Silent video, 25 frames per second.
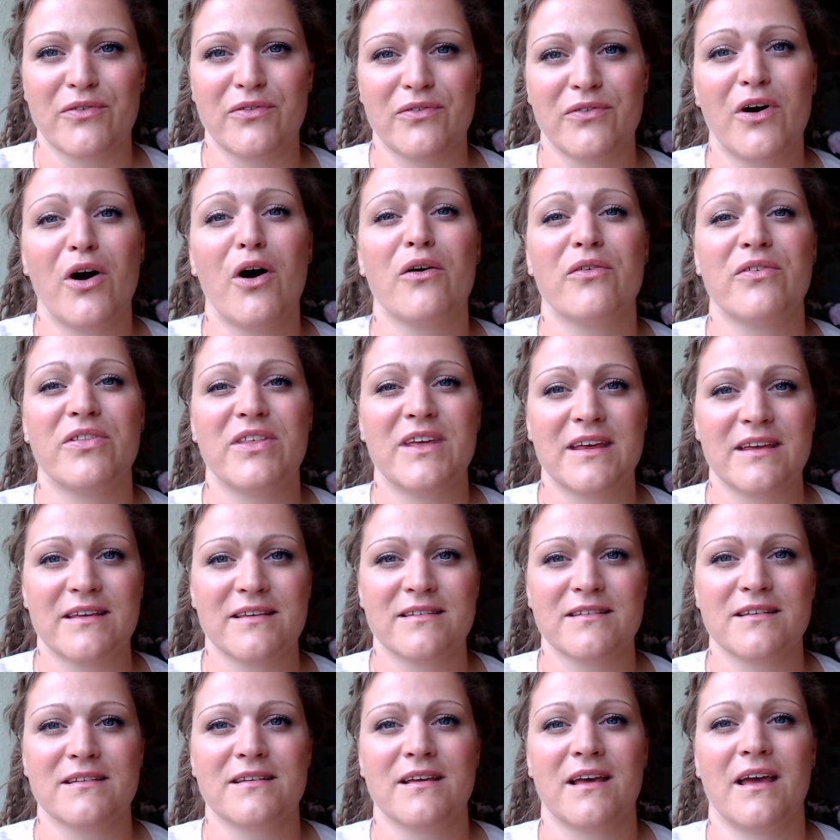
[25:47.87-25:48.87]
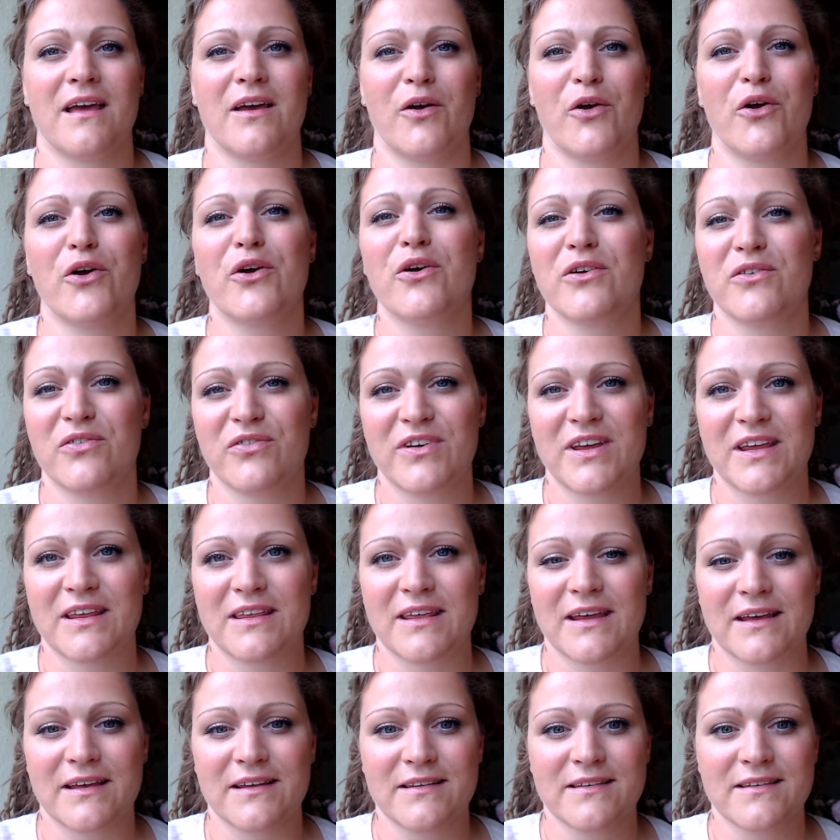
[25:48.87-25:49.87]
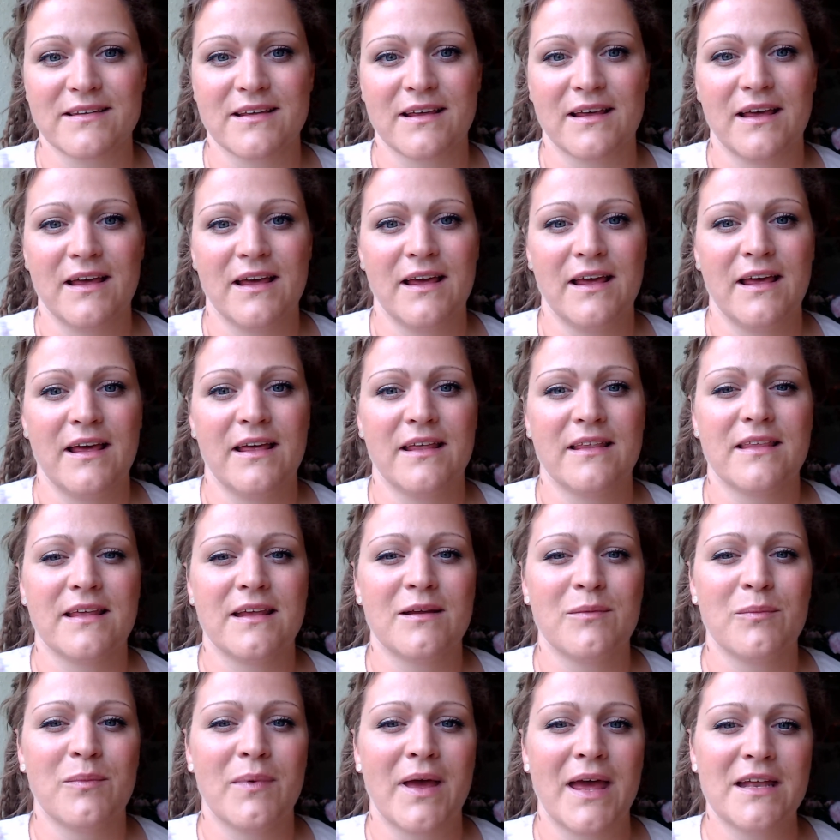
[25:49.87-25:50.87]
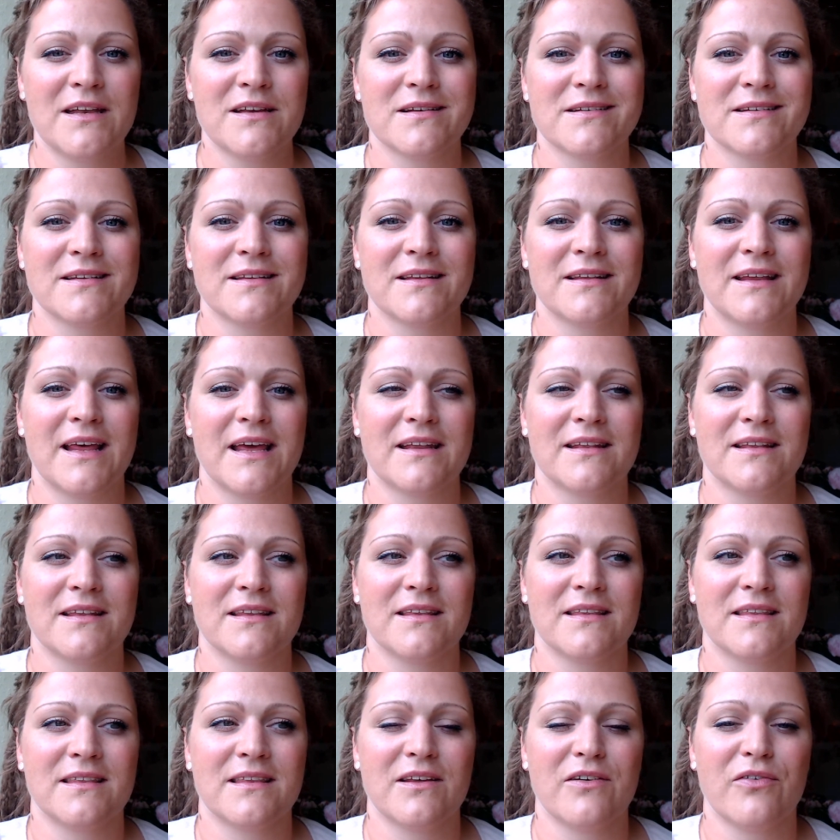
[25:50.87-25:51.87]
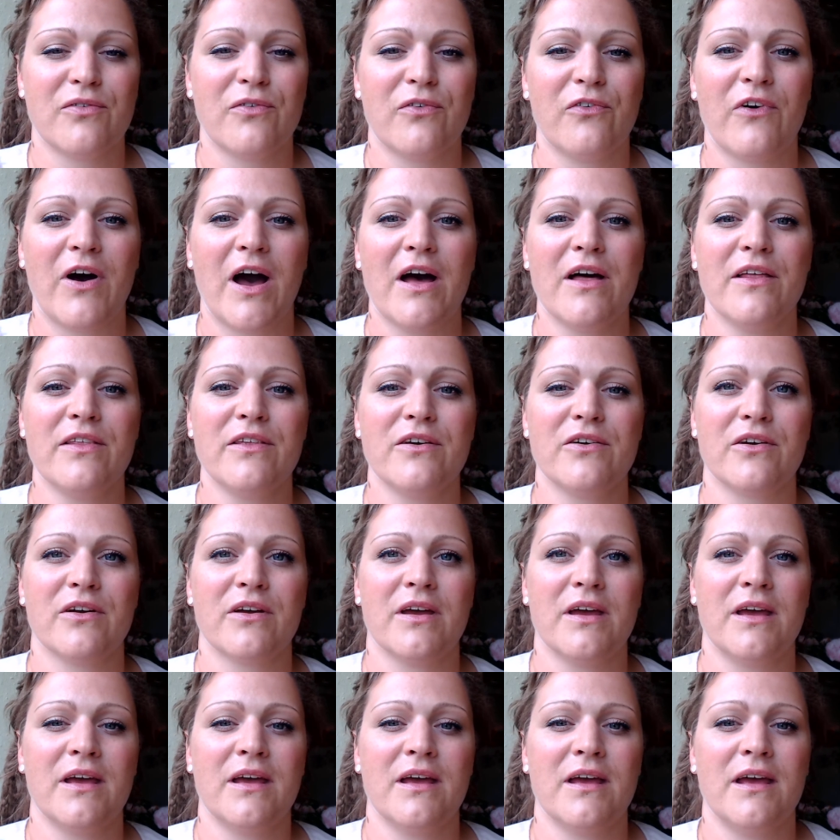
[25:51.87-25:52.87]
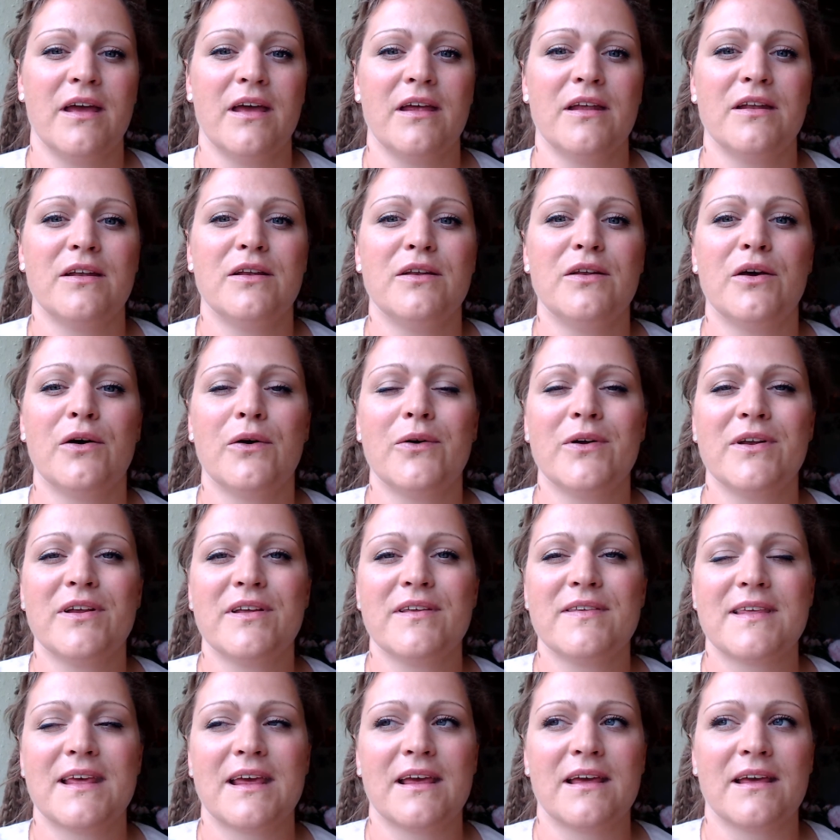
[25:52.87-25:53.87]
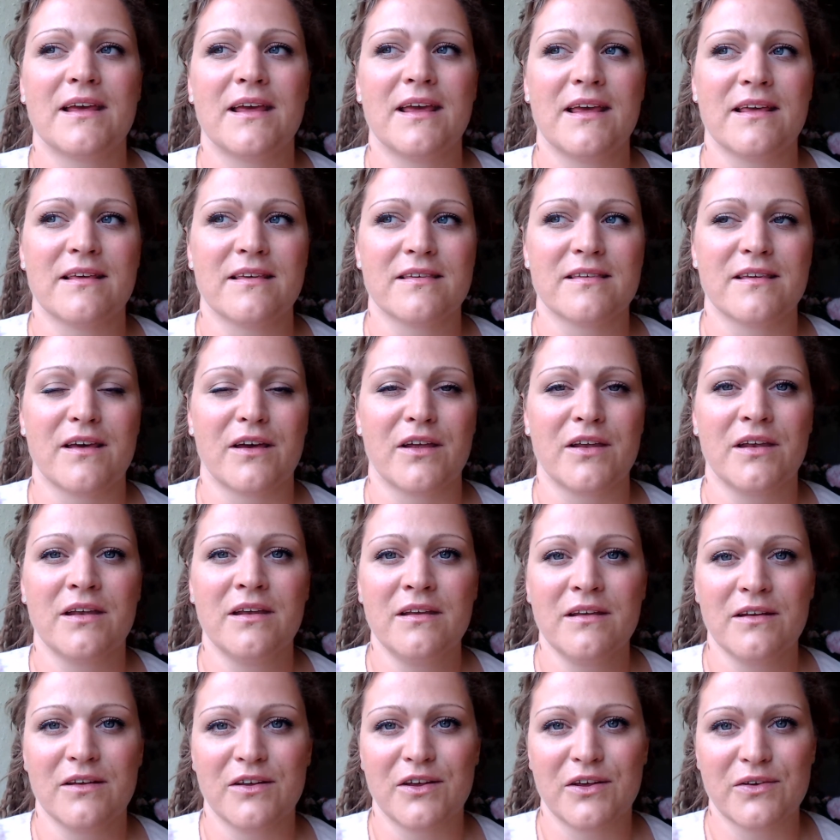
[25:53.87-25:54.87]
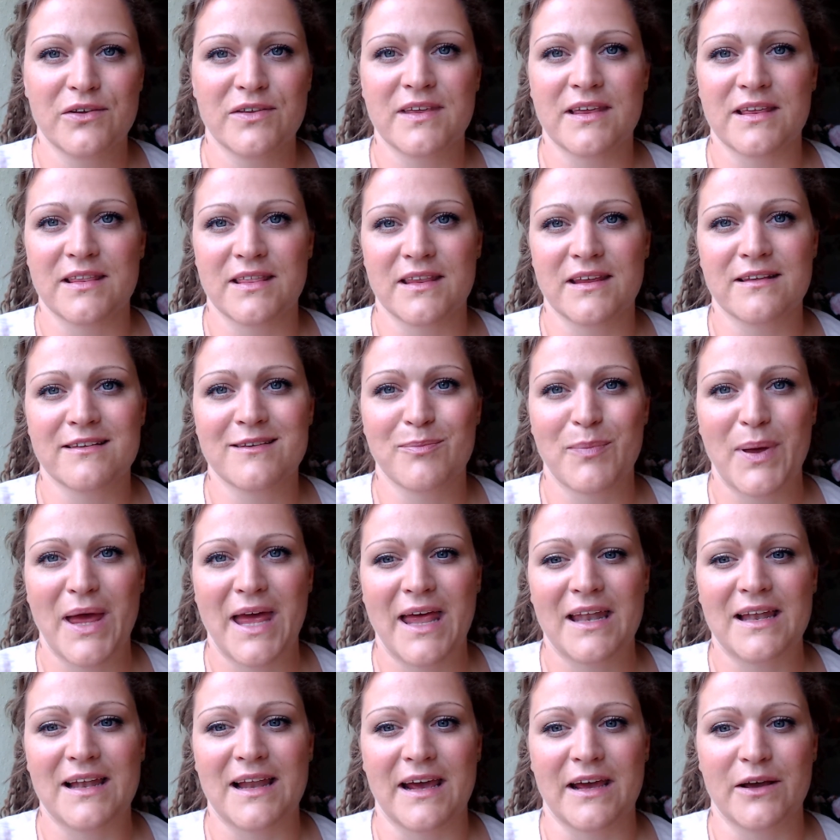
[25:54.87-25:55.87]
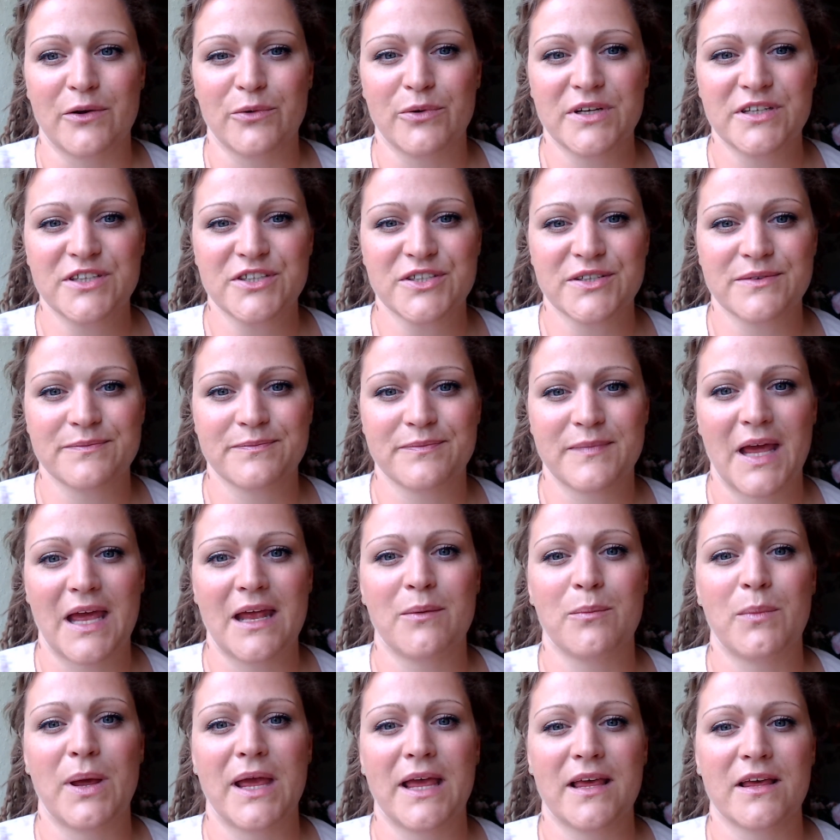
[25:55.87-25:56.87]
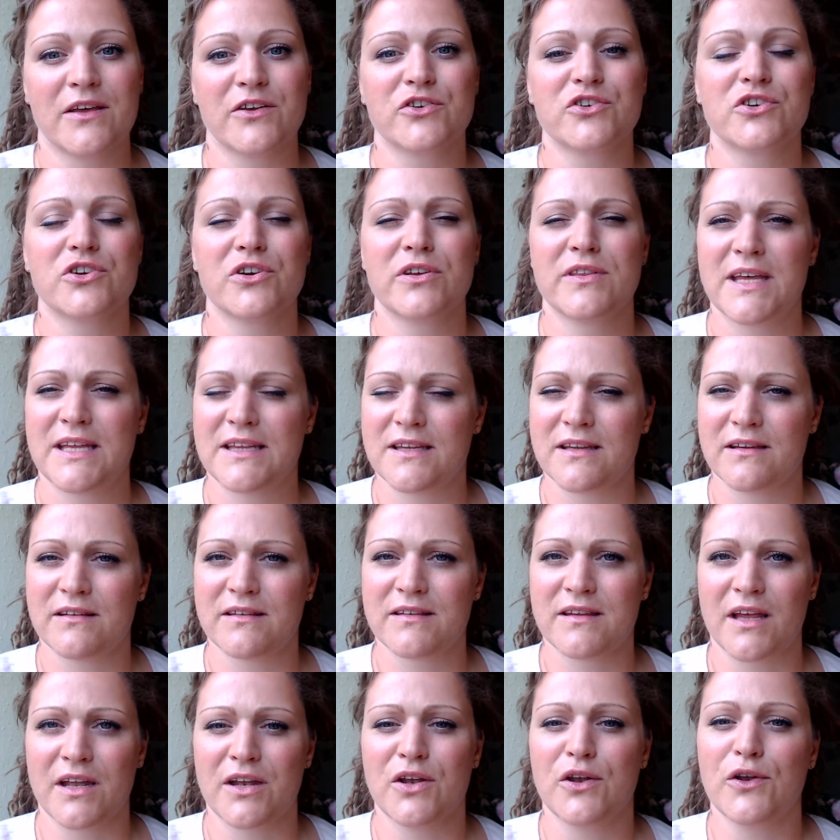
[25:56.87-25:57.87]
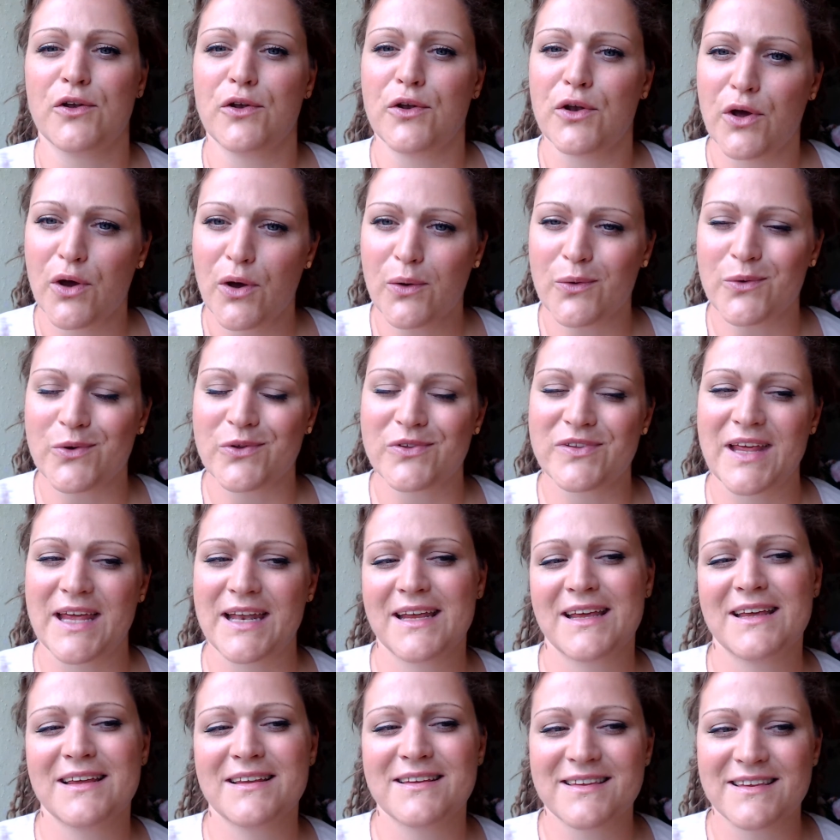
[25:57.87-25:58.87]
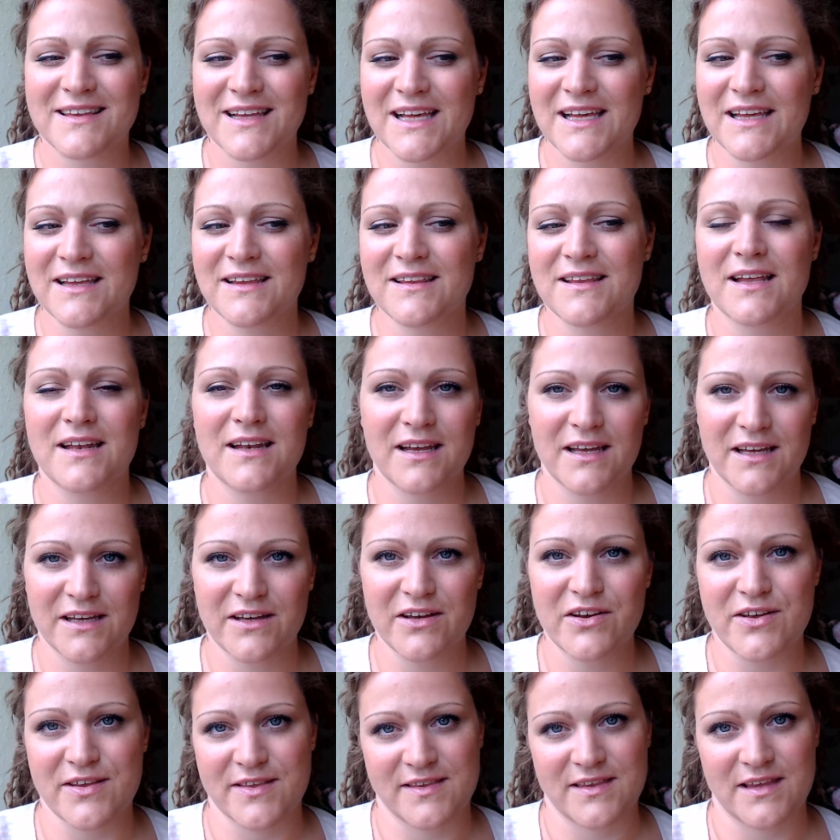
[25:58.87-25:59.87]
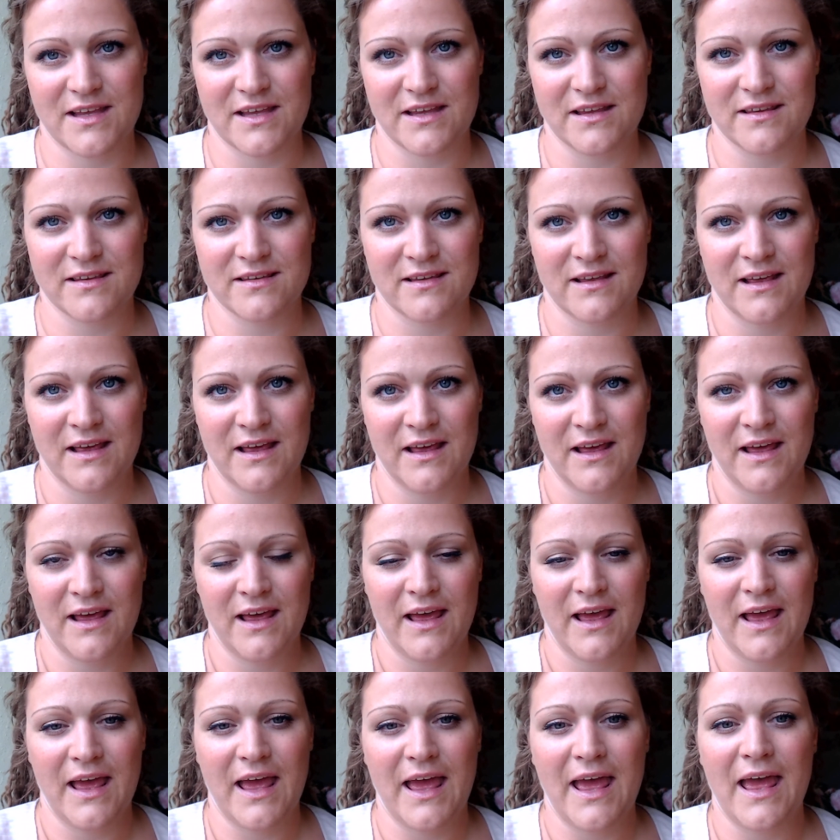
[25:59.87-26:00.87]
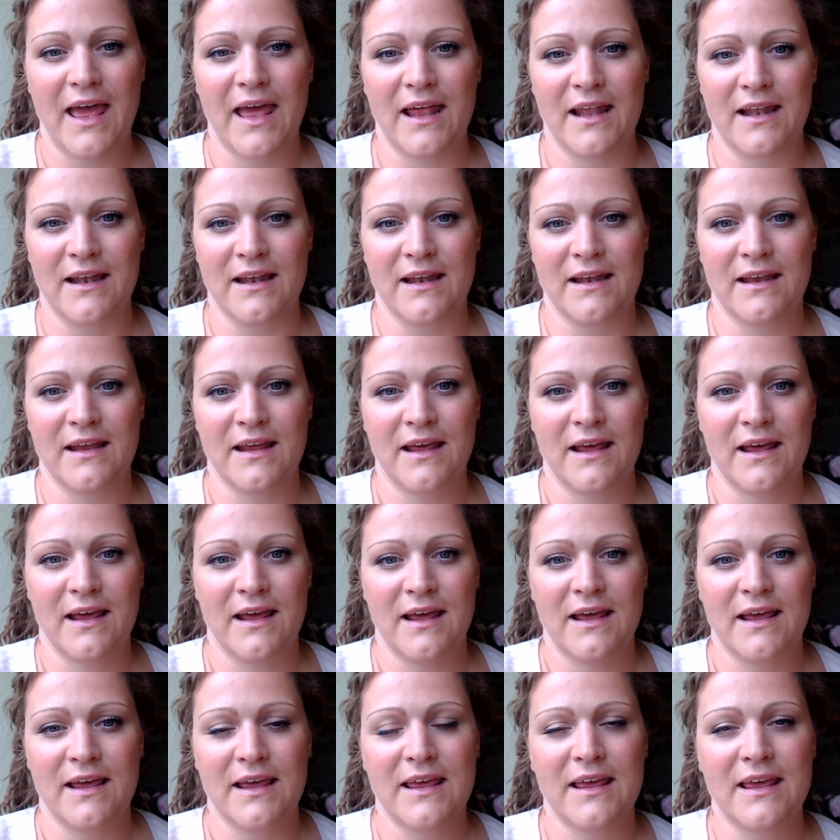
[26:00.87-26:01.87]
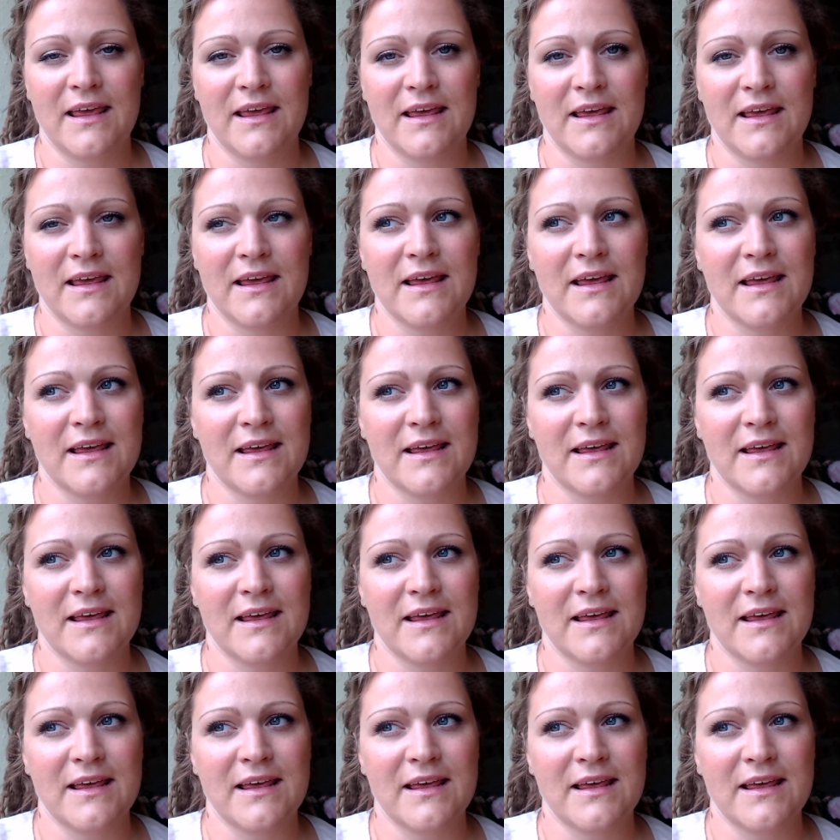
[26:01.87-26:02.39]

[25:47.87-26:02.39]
of these hurt feelings. Then imagine that the father noticing his son using this bad language and making sure that the son knows that he sees and hears this, and he